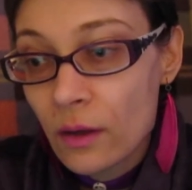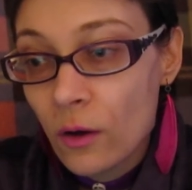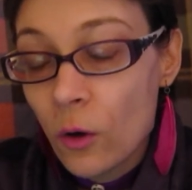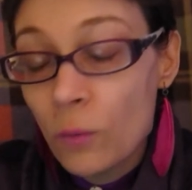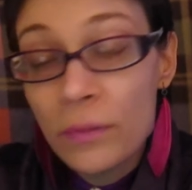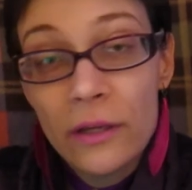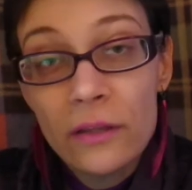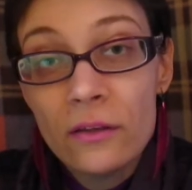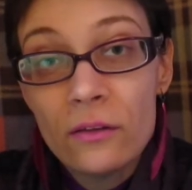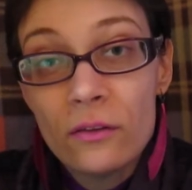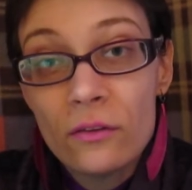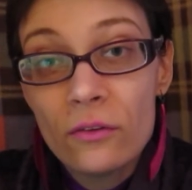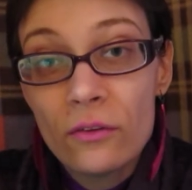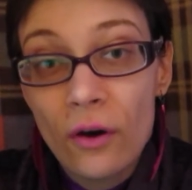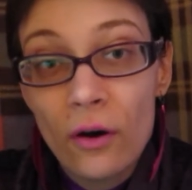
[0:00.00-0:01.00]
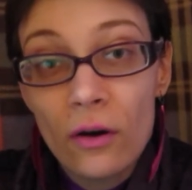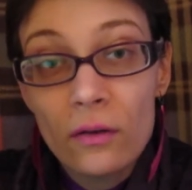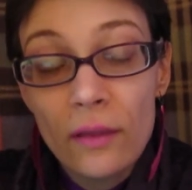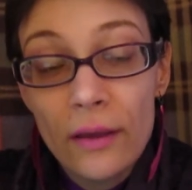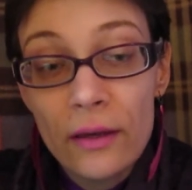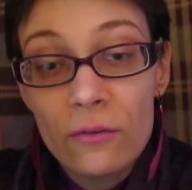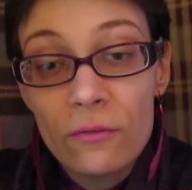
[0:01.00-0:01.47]
opinions are
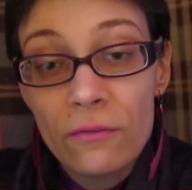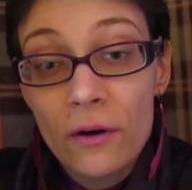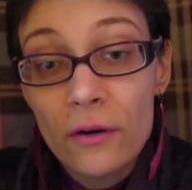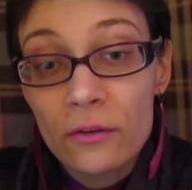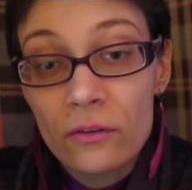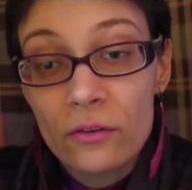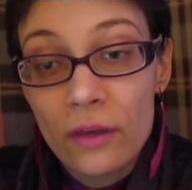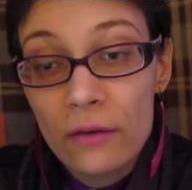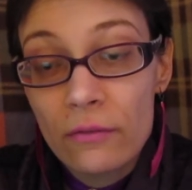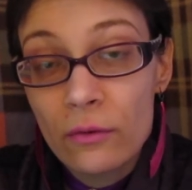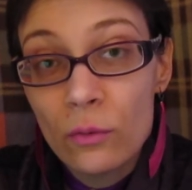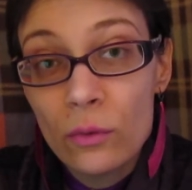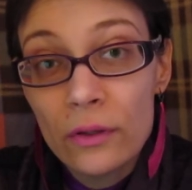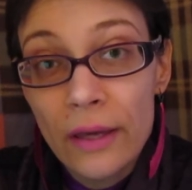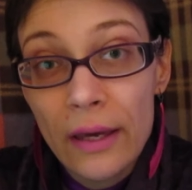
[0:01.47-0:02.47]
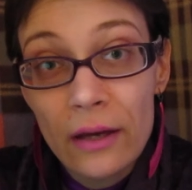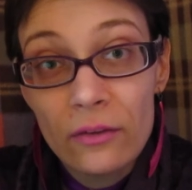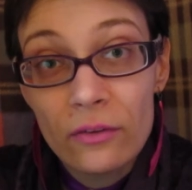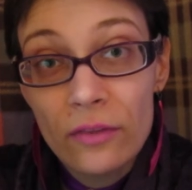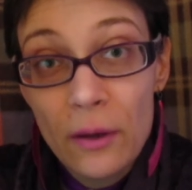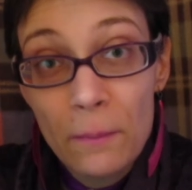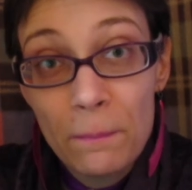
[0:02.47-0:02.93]
like farts. Everyone
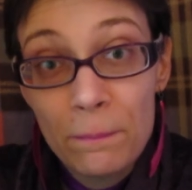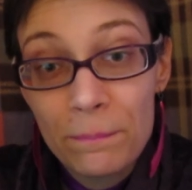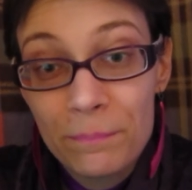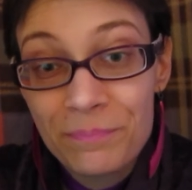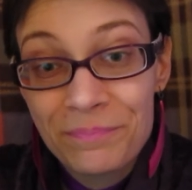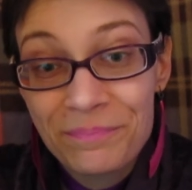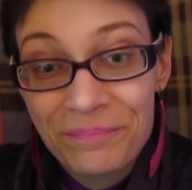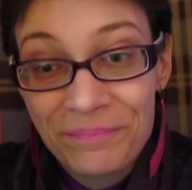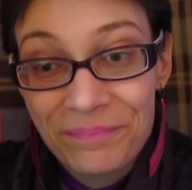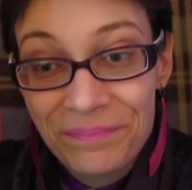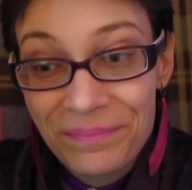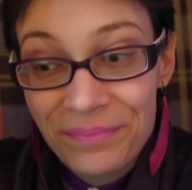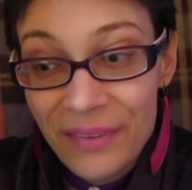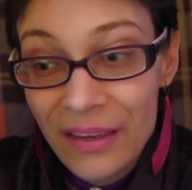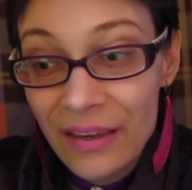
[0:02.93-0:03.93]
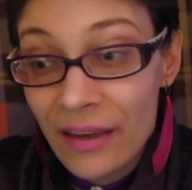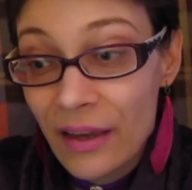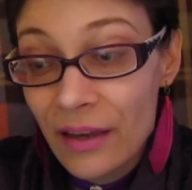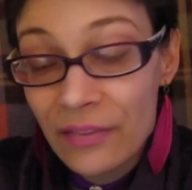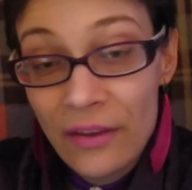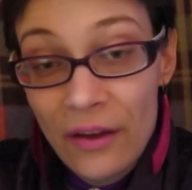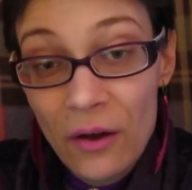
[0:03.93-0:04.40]
has them
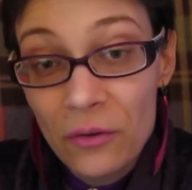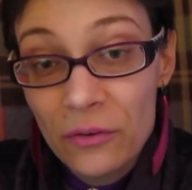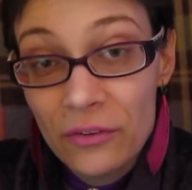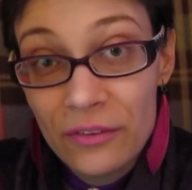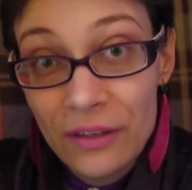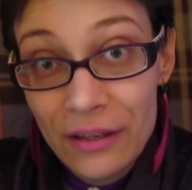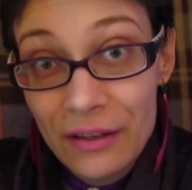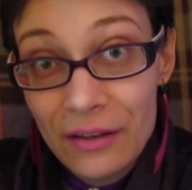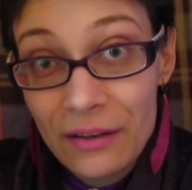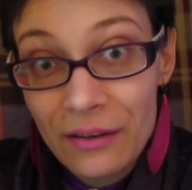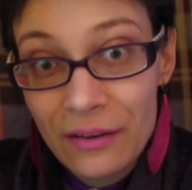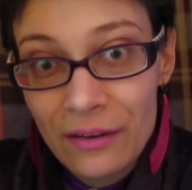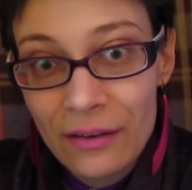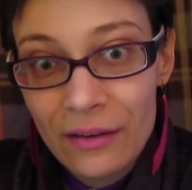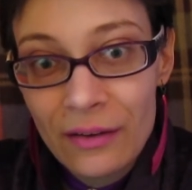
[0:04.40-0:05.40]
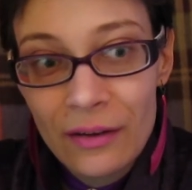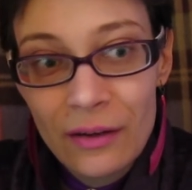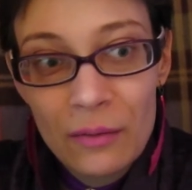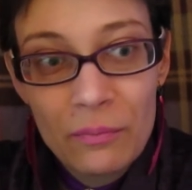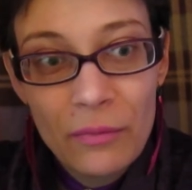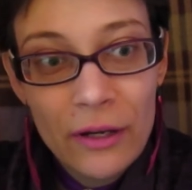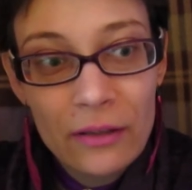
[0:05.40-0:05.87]
and they all stink.
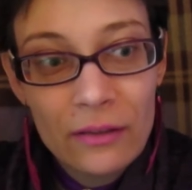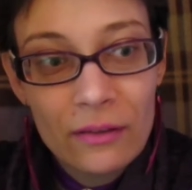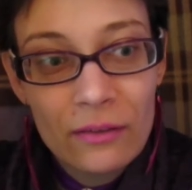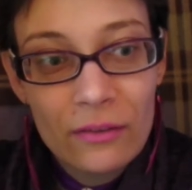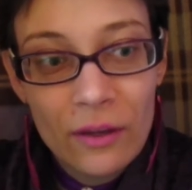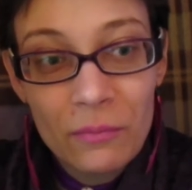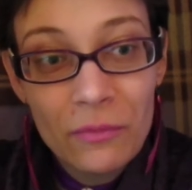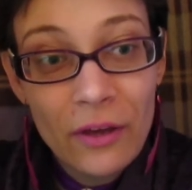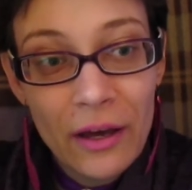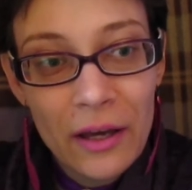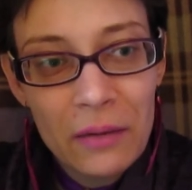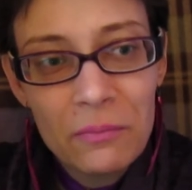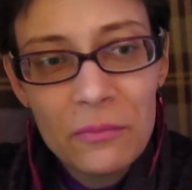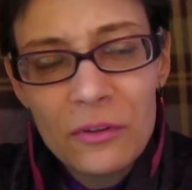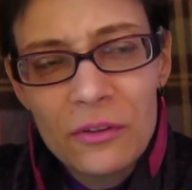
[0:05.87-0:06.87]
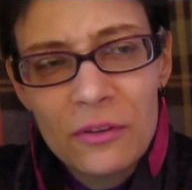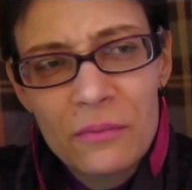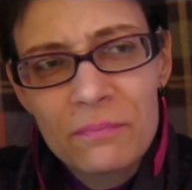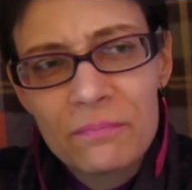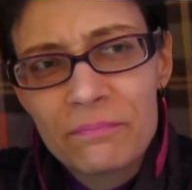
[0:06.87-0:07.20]
But sometimes